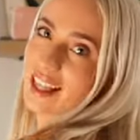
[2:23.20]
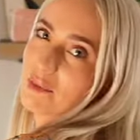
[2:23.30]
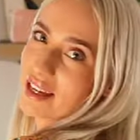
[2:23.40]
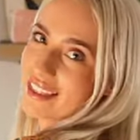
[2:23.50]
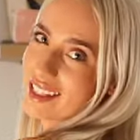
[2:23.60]
tell a
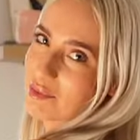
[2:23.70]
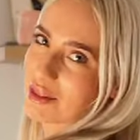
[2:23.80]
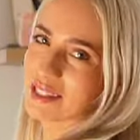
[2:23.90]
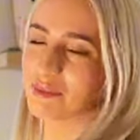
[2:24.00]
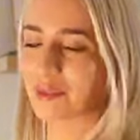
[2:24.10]
bit that it's
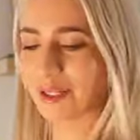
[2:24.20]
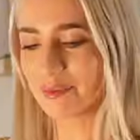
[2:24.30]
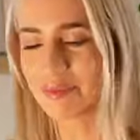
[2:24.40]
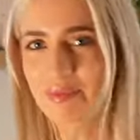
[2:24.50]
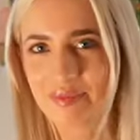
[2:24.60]
pinned,
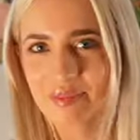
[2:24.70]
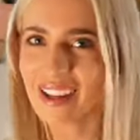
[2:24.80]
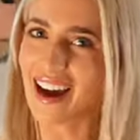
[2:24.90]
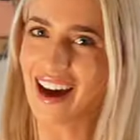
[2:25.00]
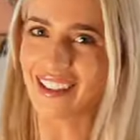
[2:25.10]
but
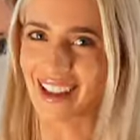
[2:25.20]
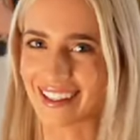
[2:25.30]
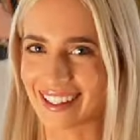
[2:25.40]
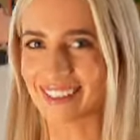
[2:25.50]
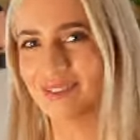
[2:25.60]
I
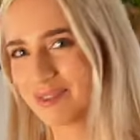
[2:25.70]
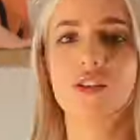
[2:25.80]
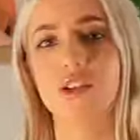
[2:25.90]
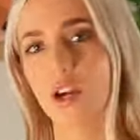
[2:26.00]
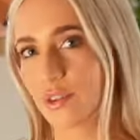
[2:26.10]
like it.
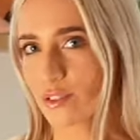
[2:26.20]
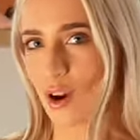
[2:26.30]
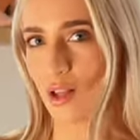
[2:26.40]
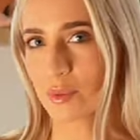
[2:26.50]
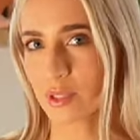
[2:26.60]
So
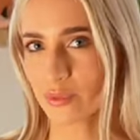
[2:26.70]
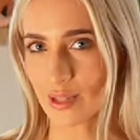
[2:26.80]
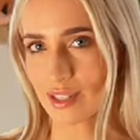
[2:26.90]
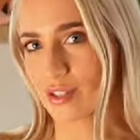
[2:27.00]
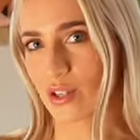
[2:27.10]
overall, I'm going to
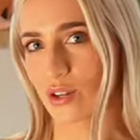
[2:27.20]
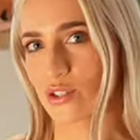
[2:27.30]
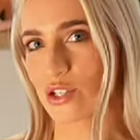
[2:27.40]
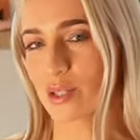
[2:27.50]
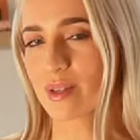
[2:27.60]
rate this
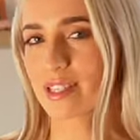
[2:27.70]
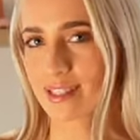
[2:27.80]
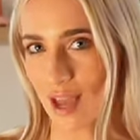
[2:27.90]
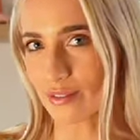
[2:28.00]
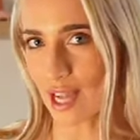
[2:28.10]
costume a
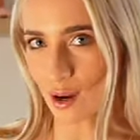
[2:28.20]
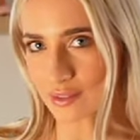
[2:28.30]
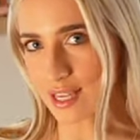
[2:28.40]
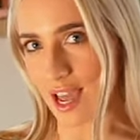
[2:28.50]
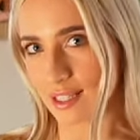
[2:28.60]
7 out
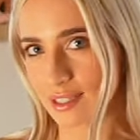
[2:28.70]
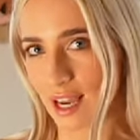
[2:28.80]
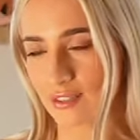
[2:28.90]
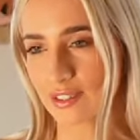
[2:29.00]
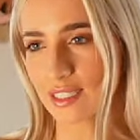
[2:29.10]
of 10.
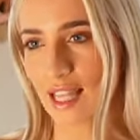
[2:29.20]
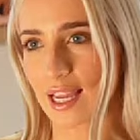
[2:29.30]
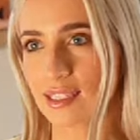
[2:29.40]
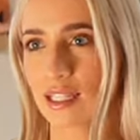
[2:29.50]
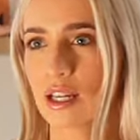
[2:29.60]
I feel
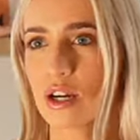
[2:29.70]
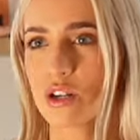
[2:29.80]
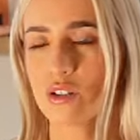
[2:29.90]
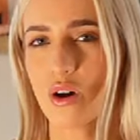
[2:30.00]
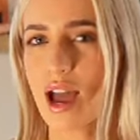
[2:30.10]
like
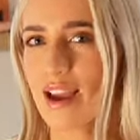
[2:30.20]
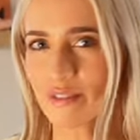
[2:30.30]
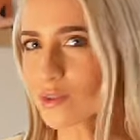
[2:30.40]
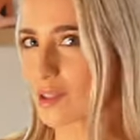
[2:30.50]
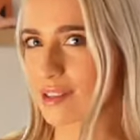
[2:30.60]
not
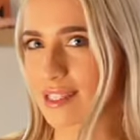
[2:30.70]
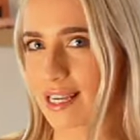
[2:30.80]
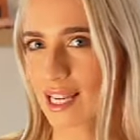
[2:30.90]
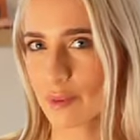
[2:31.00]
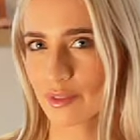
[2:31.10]
everyone's
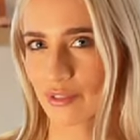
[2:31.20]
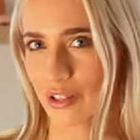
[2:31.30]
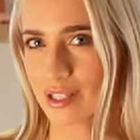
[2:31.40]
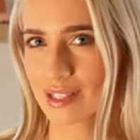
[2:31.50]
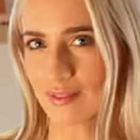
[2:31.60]
seen Game of
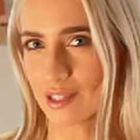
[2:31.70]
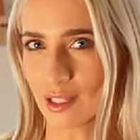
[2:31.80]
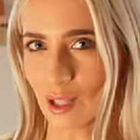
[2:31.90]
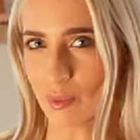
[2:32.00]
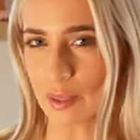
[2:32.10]
Thrones, even
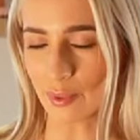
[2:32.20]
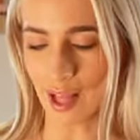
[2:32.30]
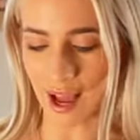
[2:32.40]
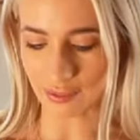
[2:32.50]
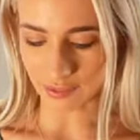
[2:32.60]
though a lot of people
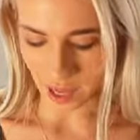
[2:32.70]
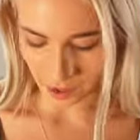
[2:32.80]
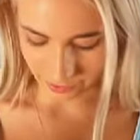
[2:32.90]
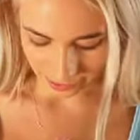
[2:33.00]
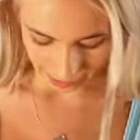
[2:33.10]
have.
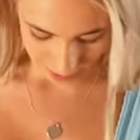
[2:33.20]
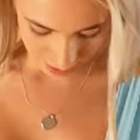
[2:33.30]
I feel like